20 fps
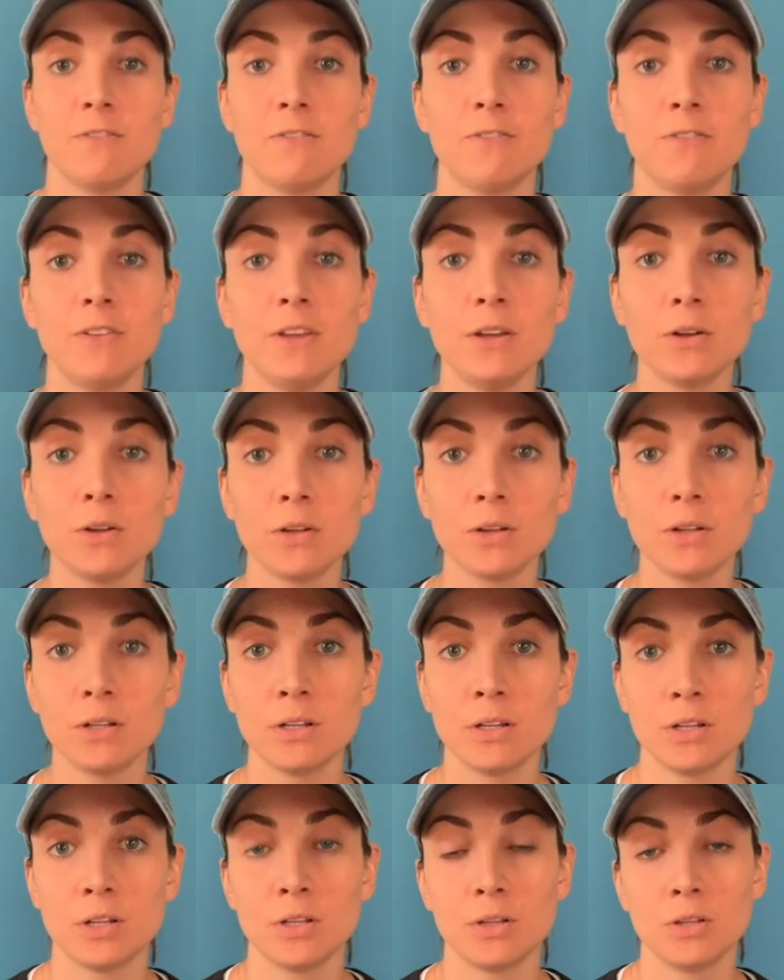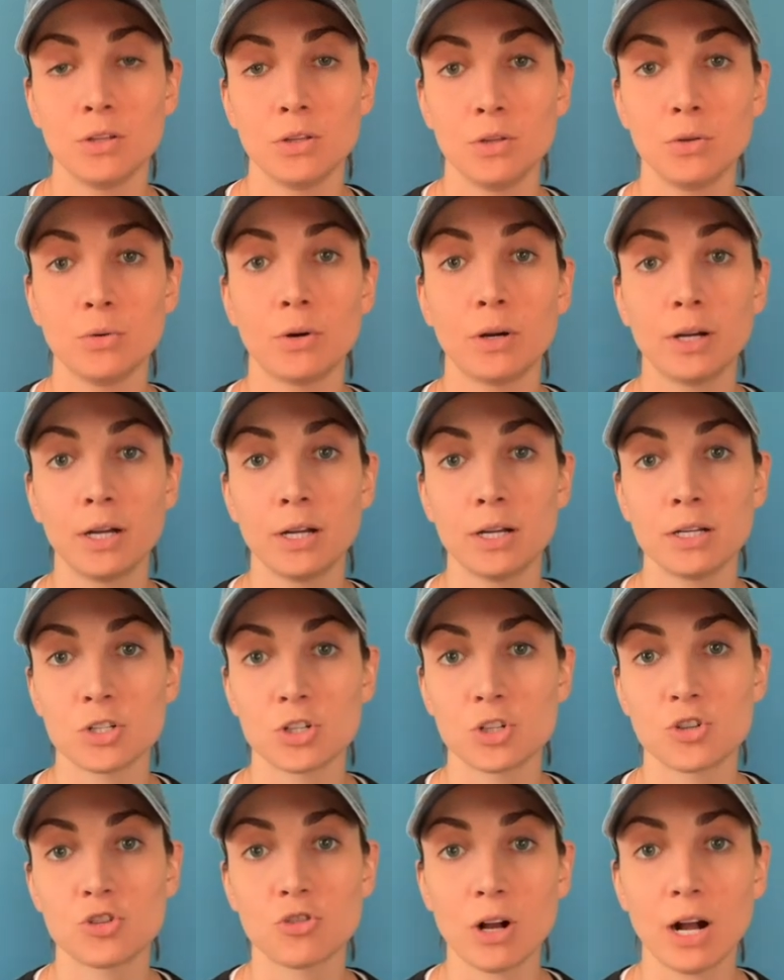feel your
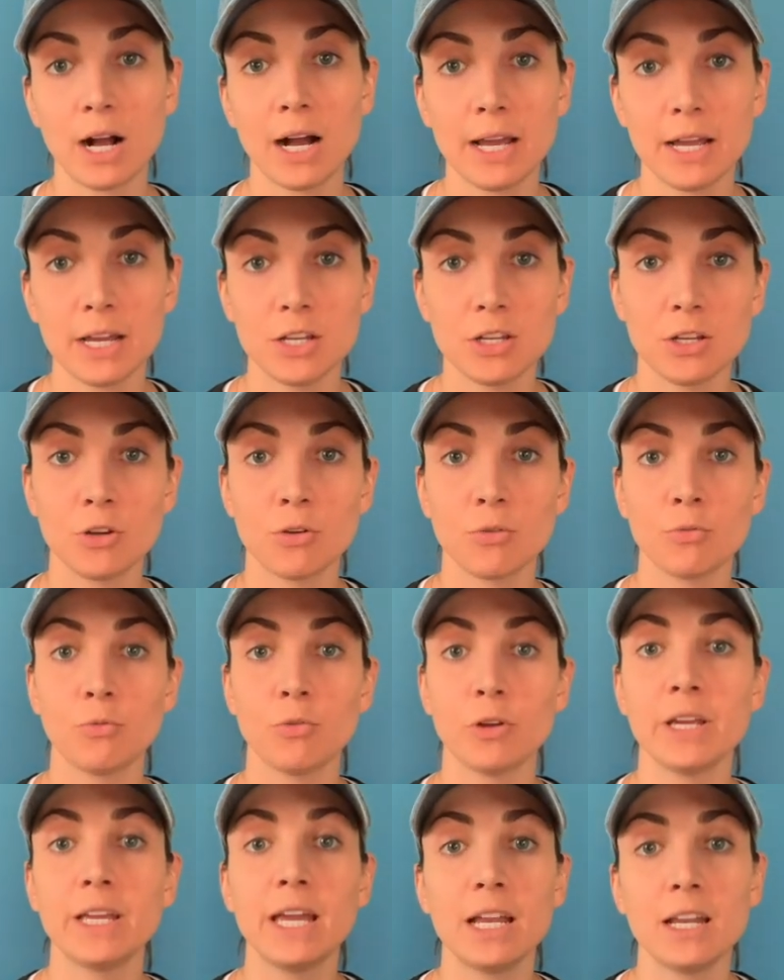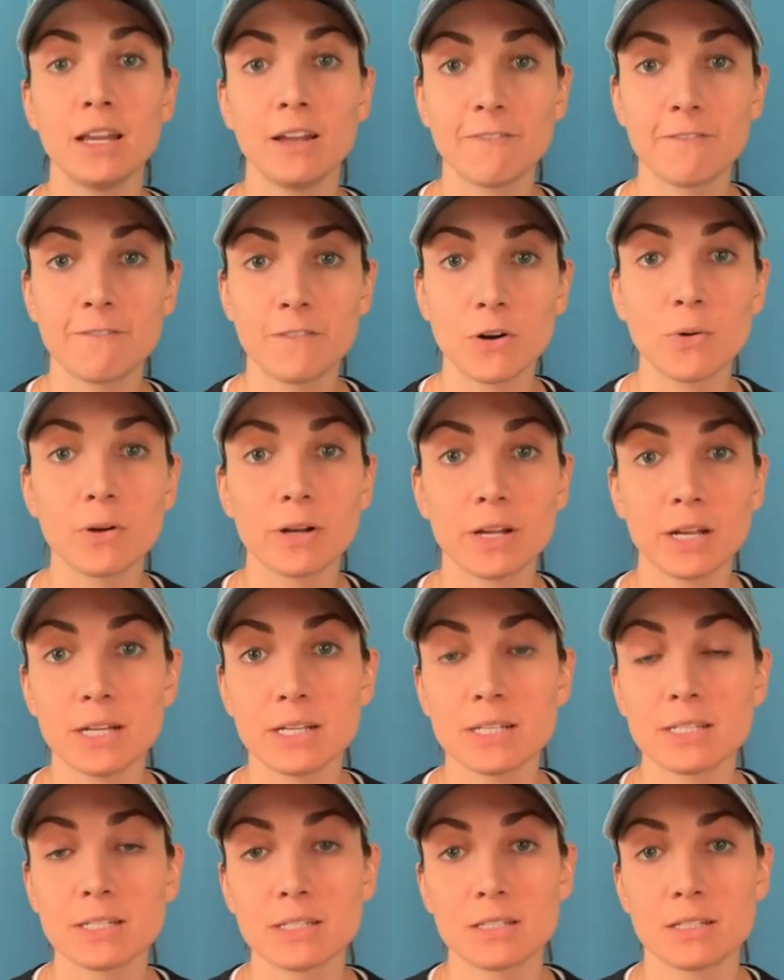stride. You're regaining
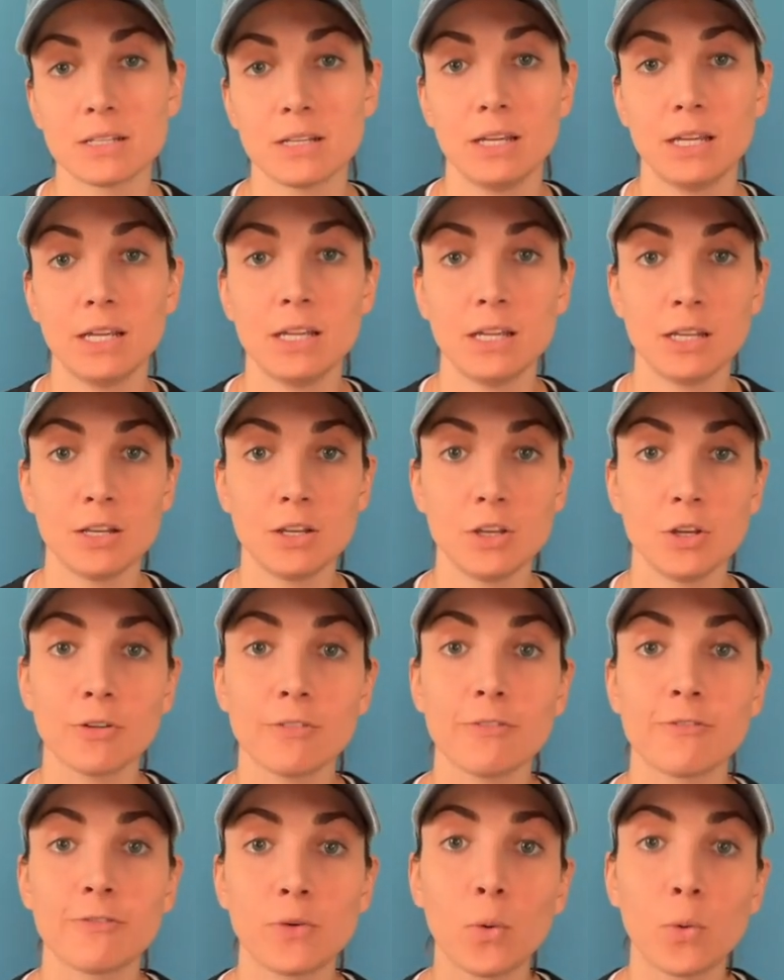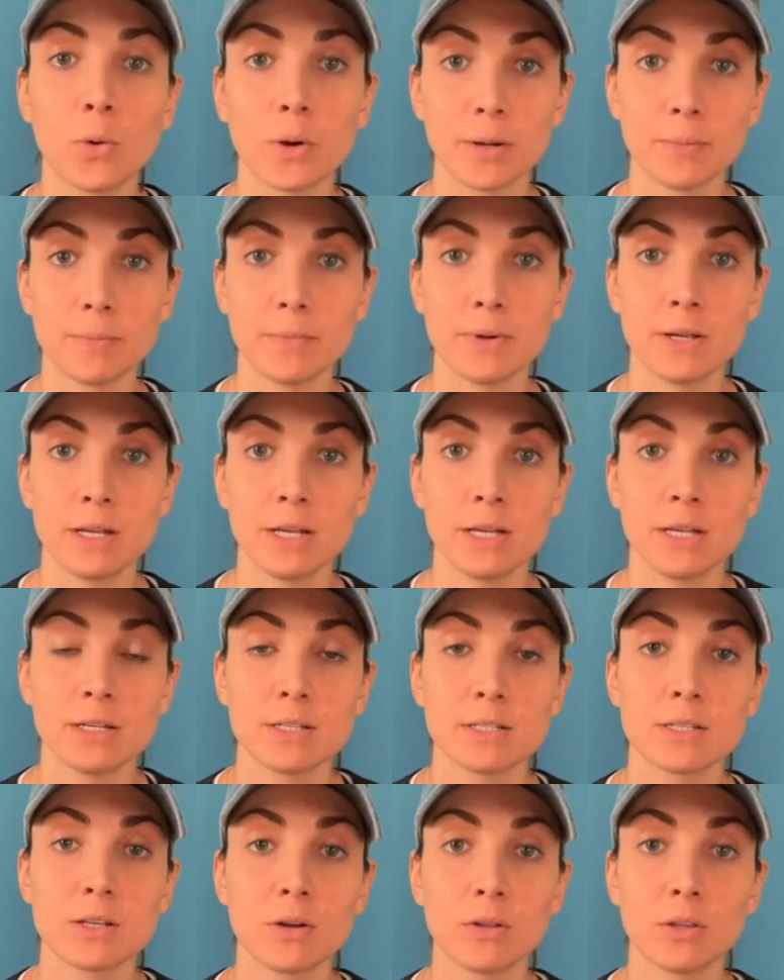focus in your form.
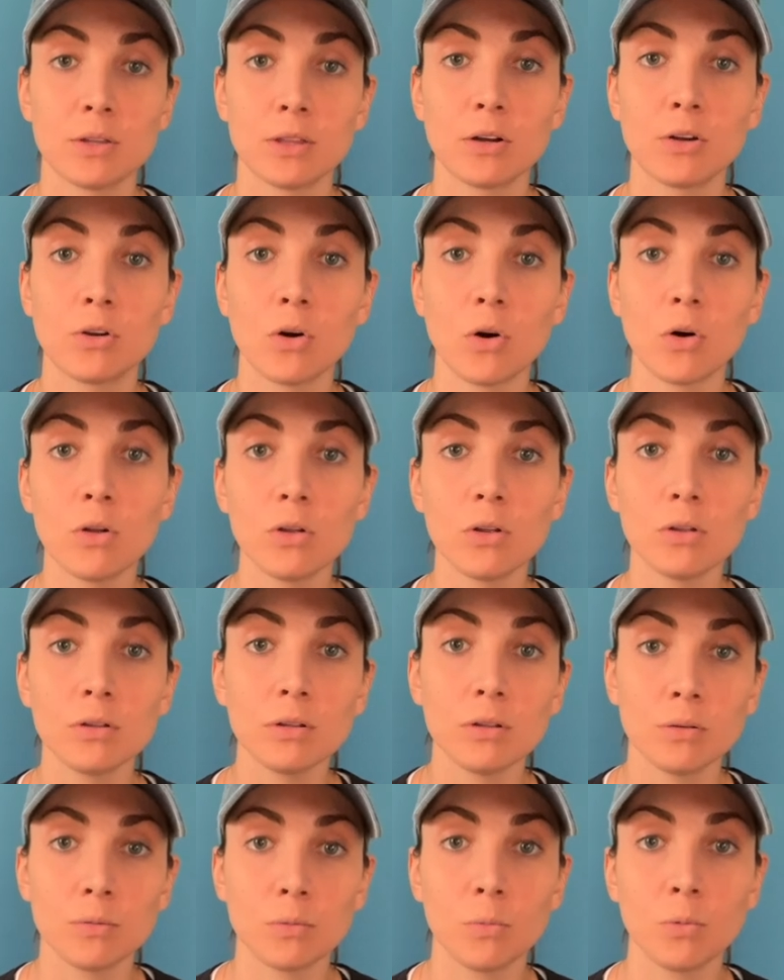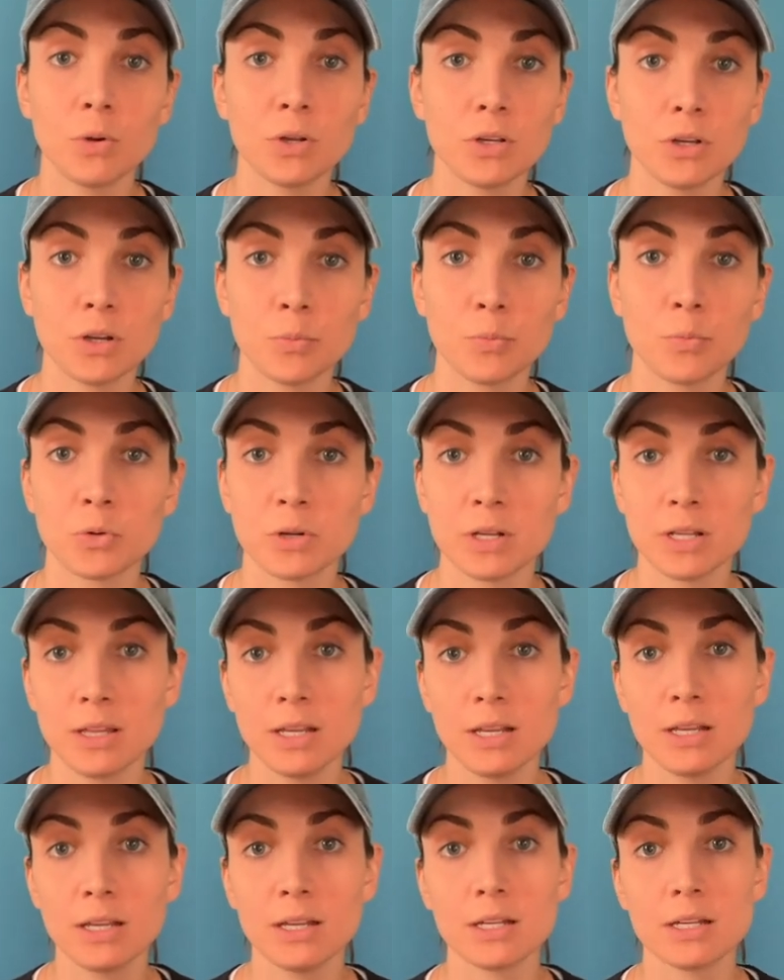So the goal when you're
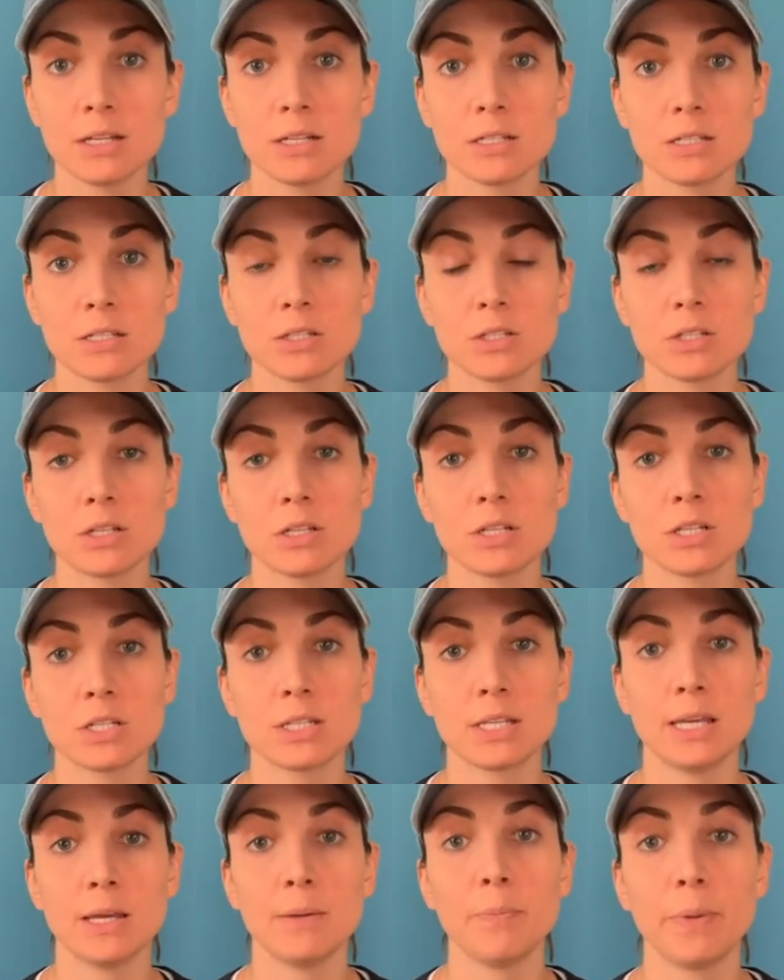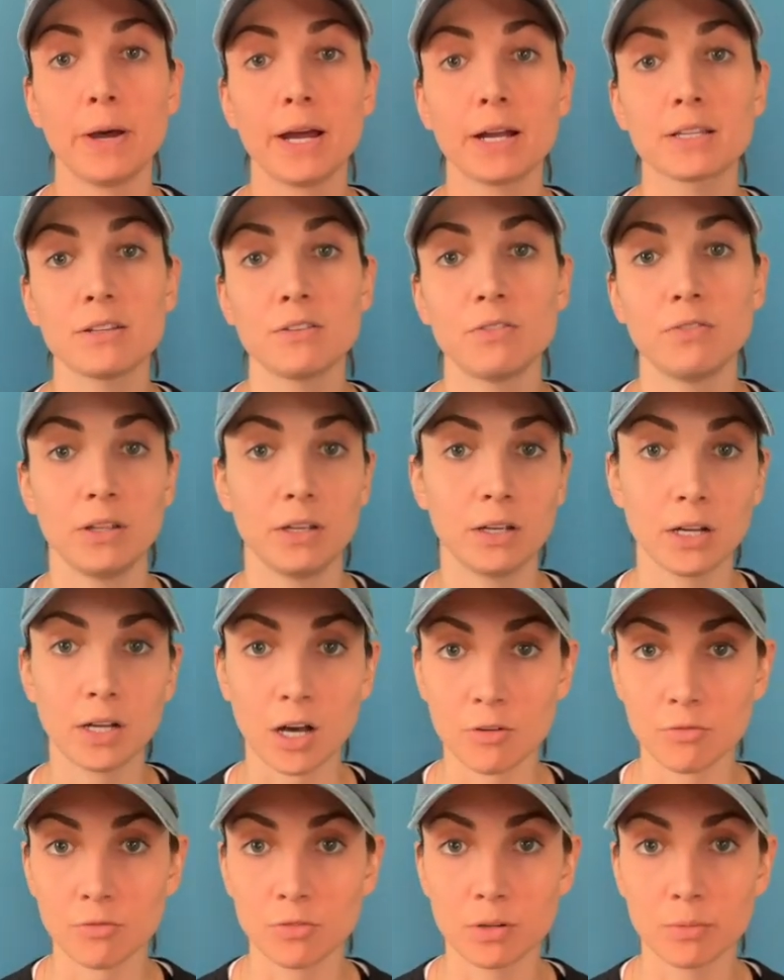breathing is to just get back to feeling
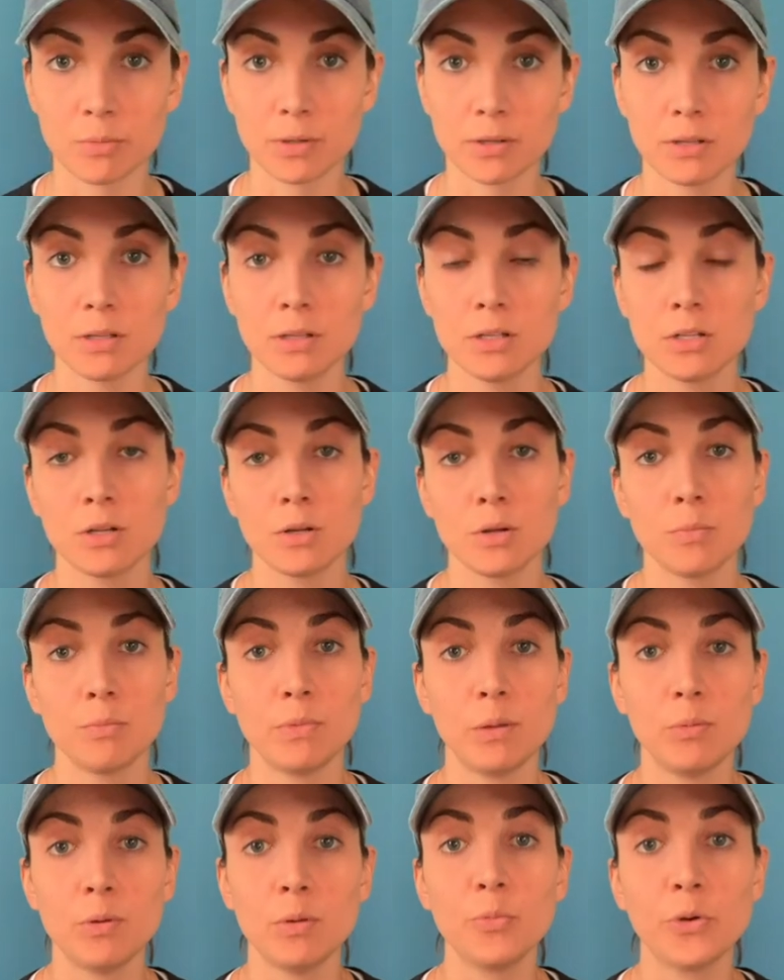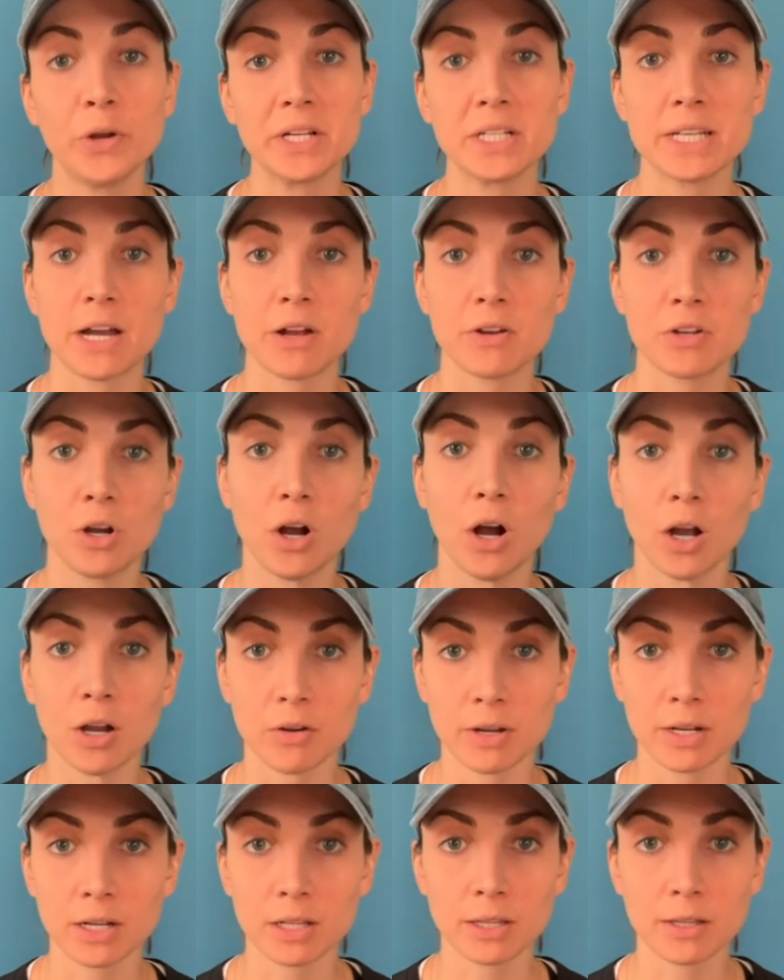comfortable, maybe bring down your heart
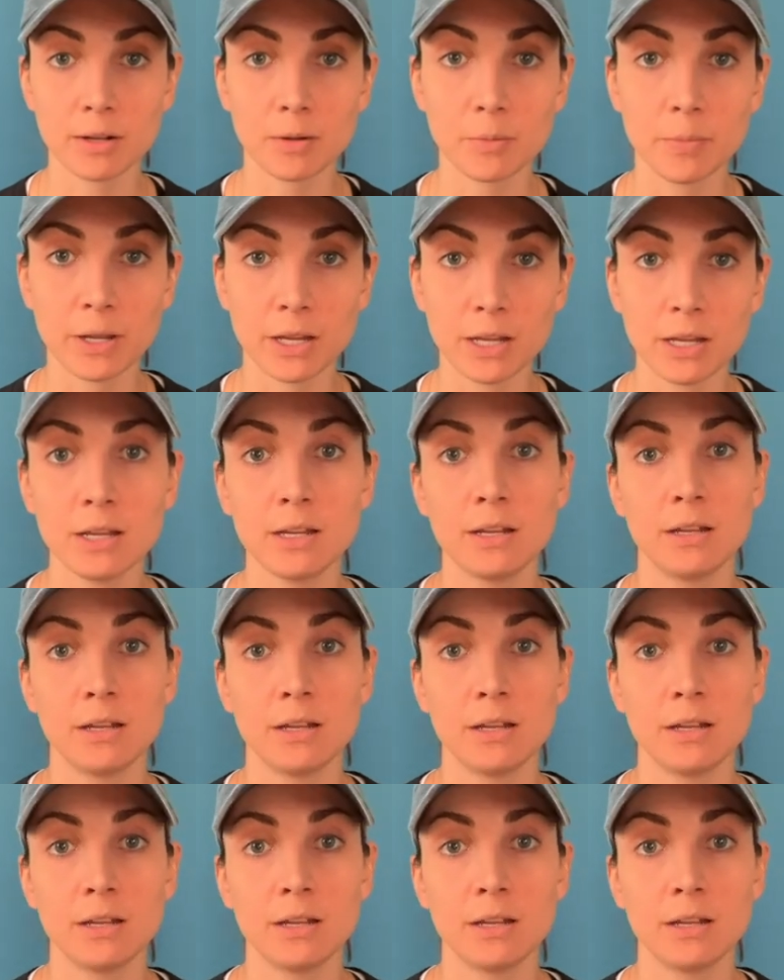rate a little bit,